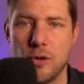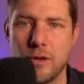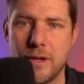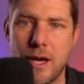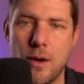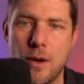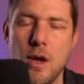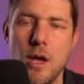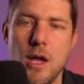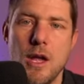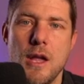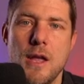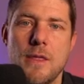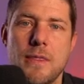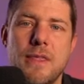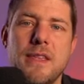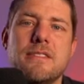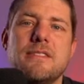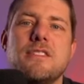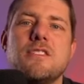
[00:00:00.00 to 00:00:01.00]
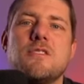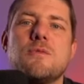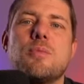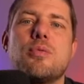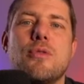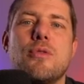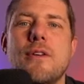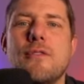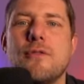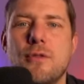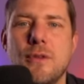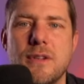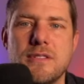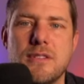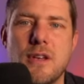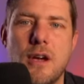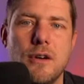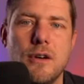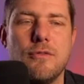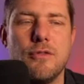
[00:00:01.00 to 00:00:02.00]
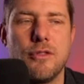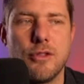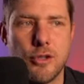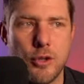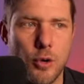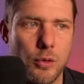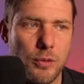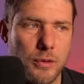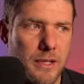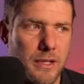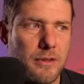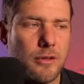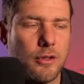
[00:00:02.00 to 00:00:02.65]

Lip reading: Now, this is preference of the goalie.